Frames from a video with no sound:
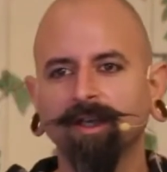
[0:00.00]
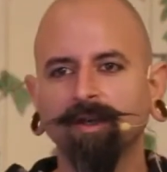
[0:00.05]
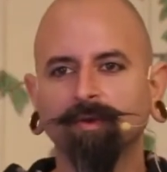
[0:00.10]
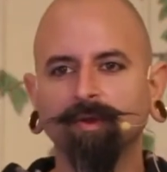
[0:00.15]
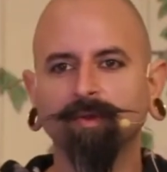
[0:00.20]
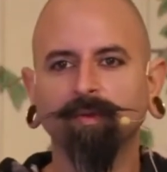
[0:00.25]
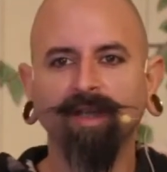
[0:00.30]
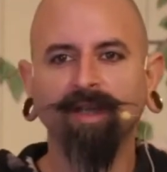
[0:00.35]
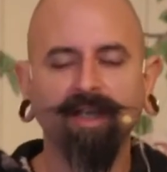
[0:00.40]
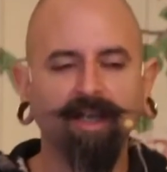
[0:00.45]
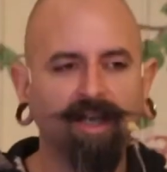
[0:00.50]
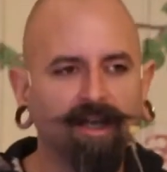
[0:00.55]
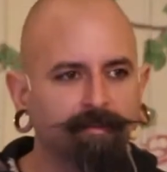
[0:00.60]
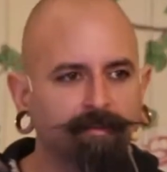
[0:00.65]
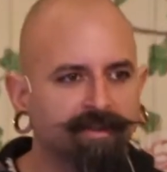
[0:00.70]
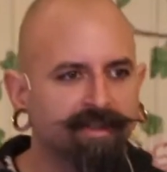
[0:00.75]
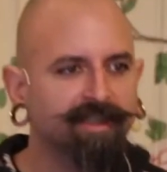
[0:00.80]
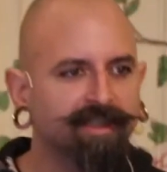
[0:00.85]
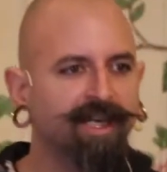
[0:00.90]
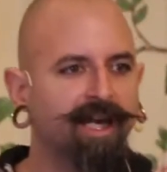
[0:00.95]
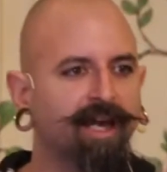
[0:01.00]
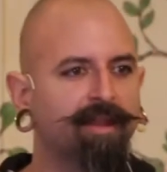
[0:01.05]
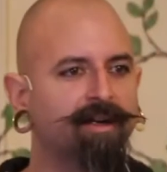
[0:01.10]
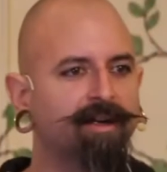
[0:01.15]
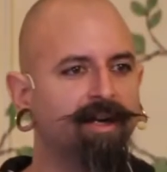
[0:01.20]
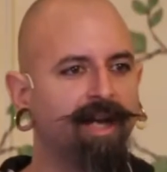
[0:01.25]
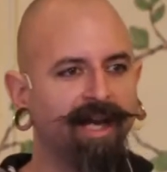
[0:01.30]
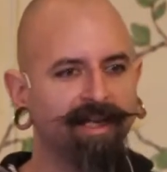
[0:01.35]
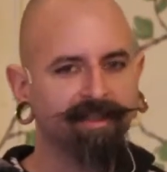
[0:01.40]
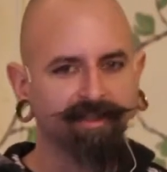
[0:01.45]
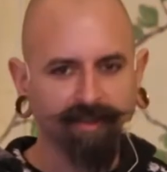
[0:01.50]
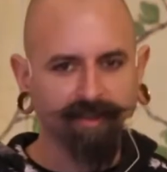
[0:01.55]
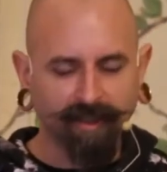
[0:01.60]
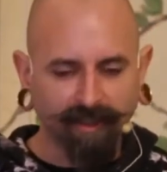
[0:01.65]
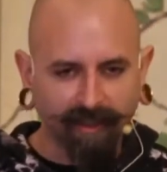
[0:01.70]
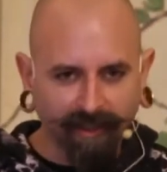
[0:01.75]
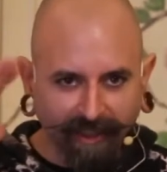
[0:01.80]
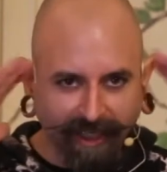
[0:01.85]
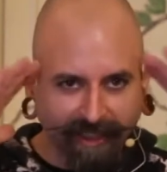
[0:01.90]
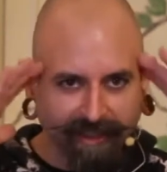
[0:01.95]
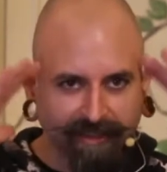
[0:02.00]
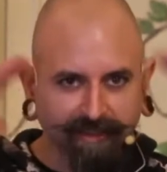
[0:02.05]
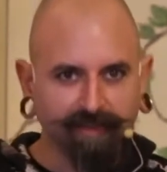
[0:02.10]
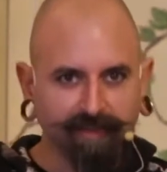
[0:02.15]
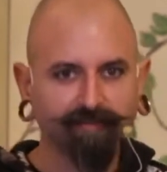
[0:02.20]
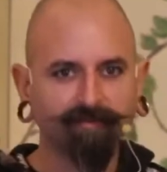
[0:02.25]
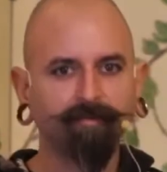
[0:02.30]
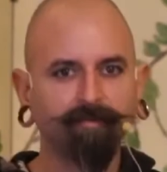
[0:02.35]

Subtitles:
when we come together as a collective